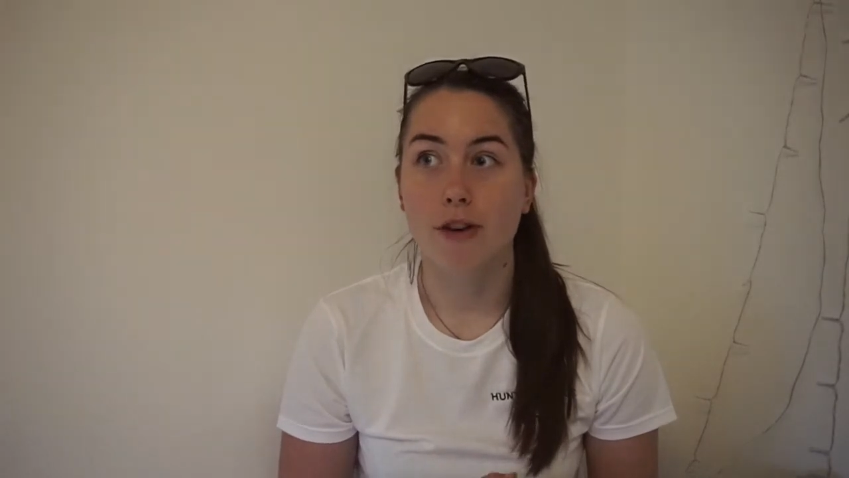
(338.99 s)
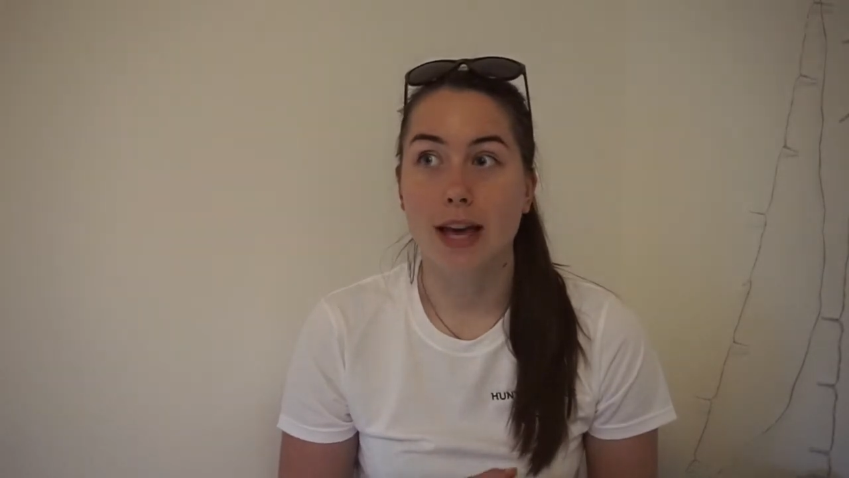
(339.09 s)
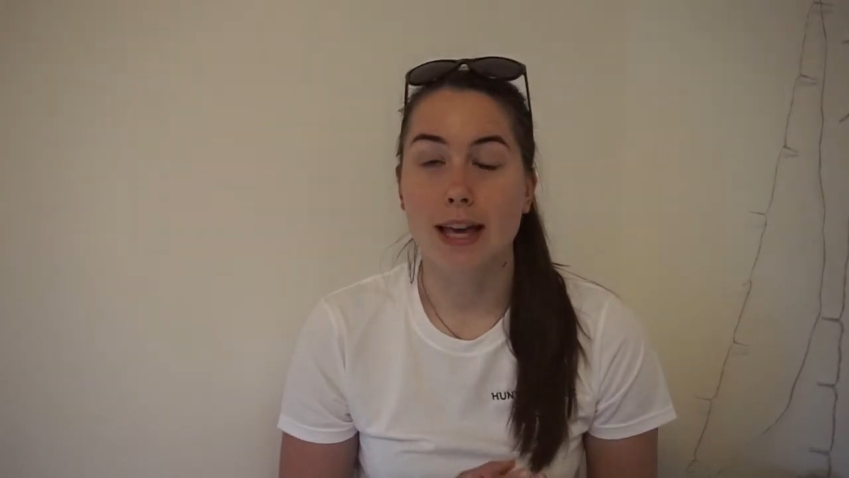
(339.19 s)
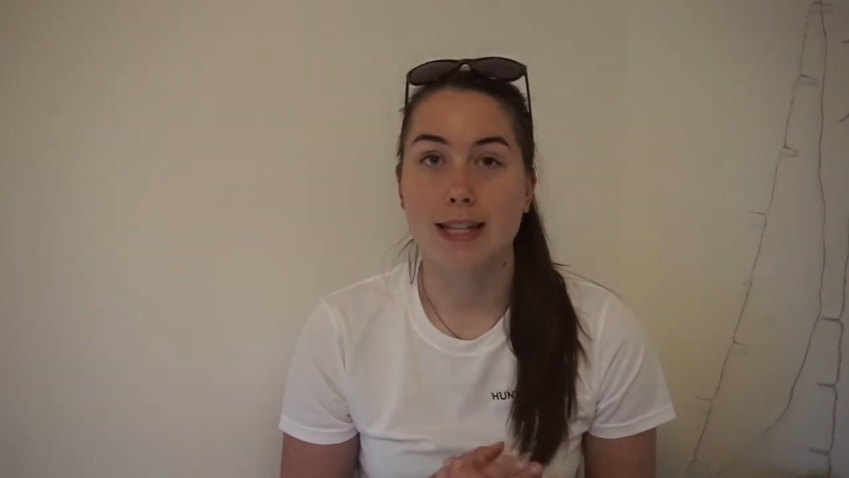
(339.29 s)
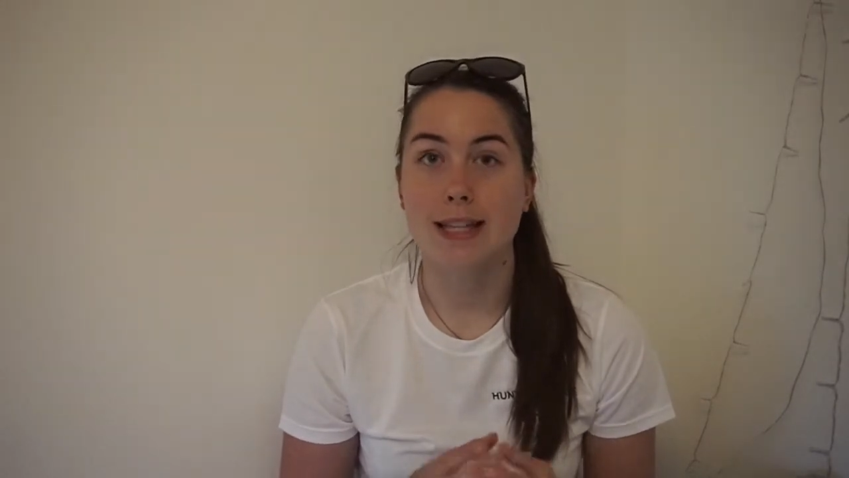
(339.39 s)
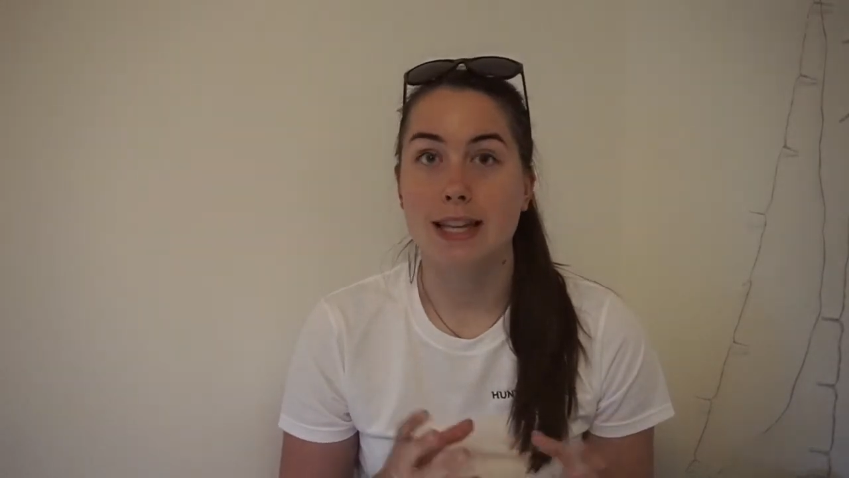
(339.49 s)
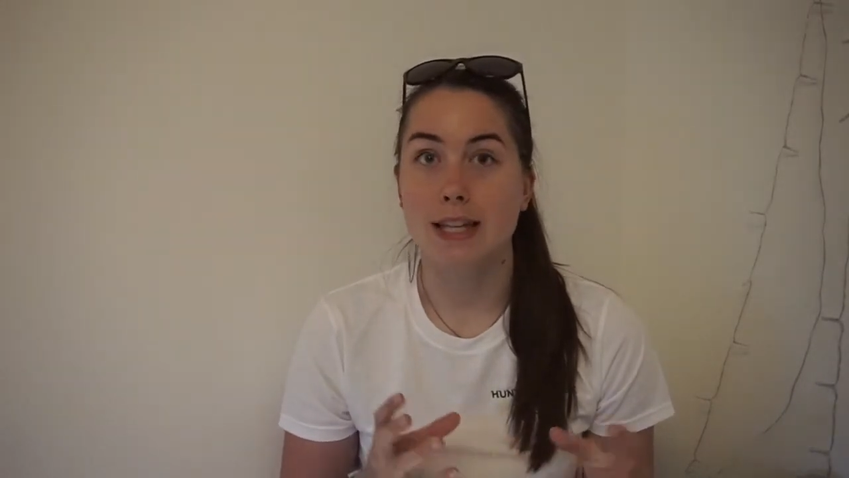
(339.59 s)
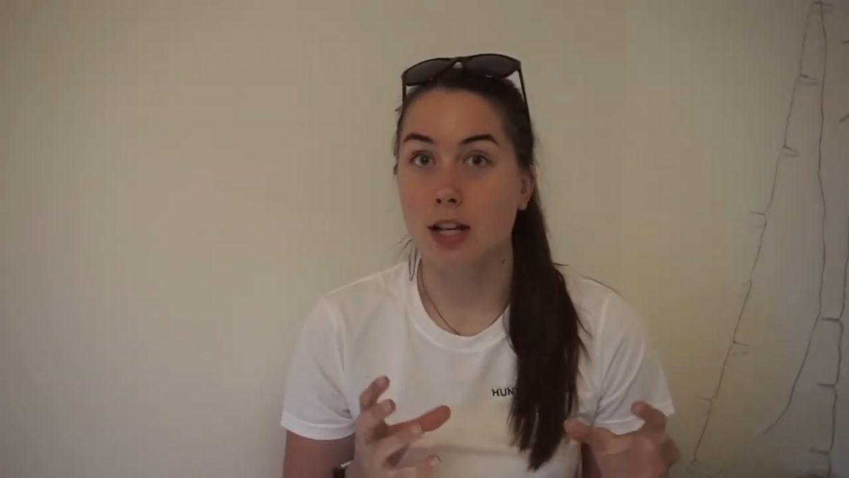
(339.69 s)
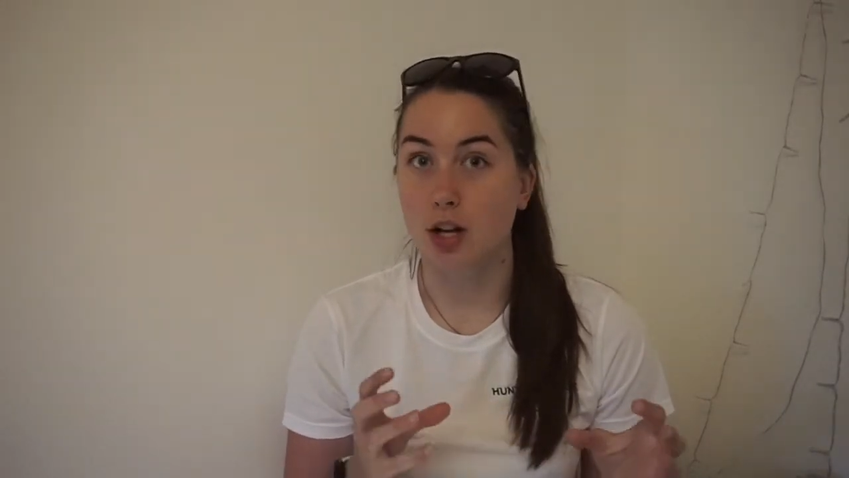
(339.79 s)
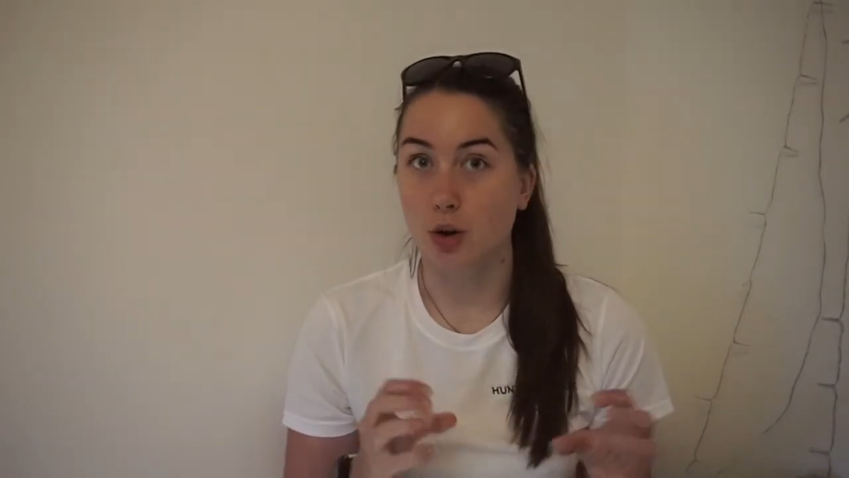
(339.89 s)
is this
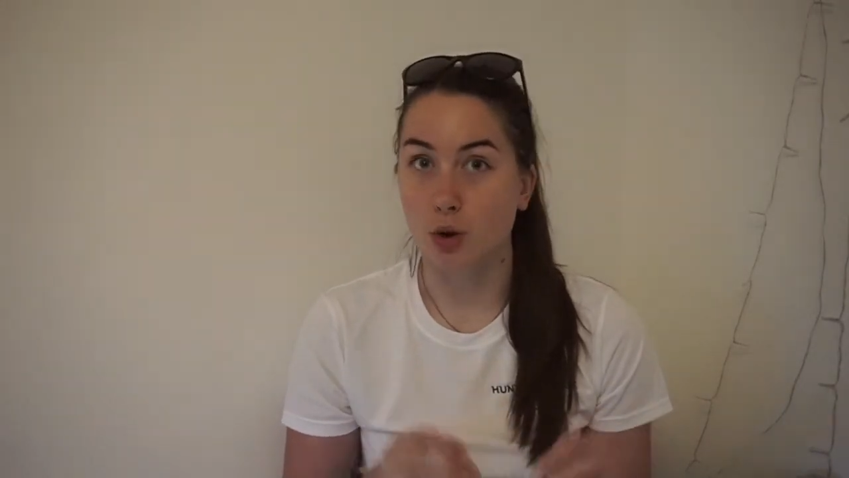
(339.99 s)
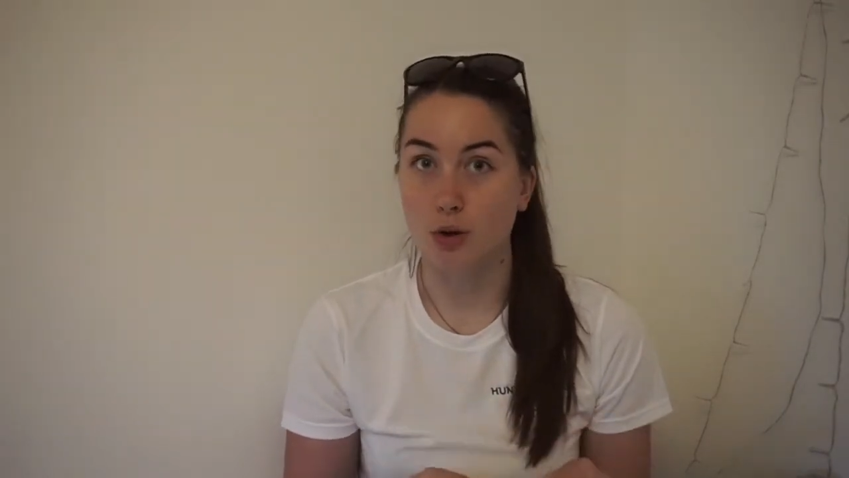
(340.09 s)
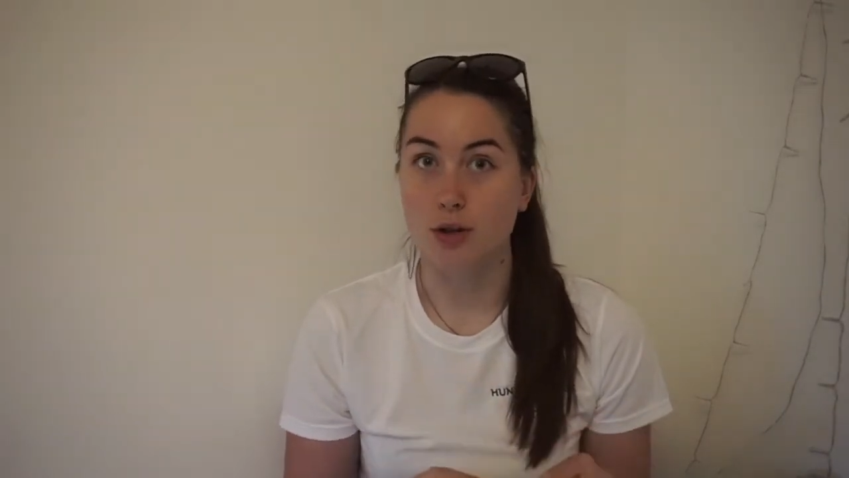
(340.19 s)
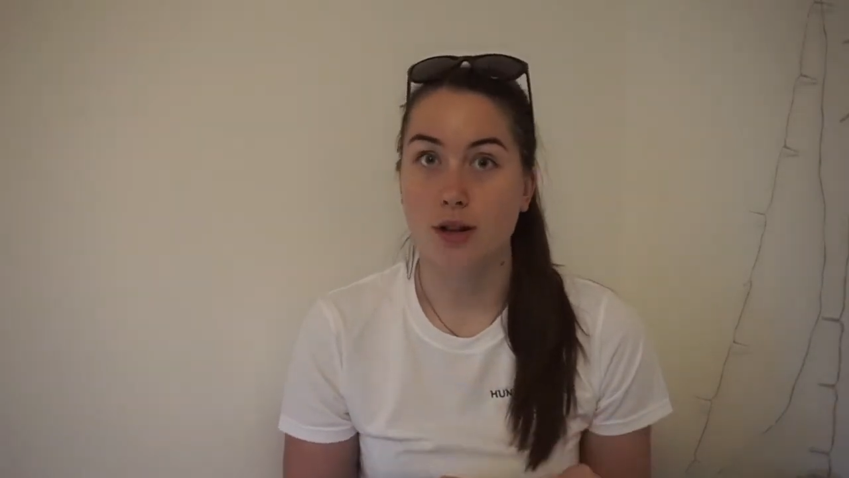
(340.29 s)
going to cause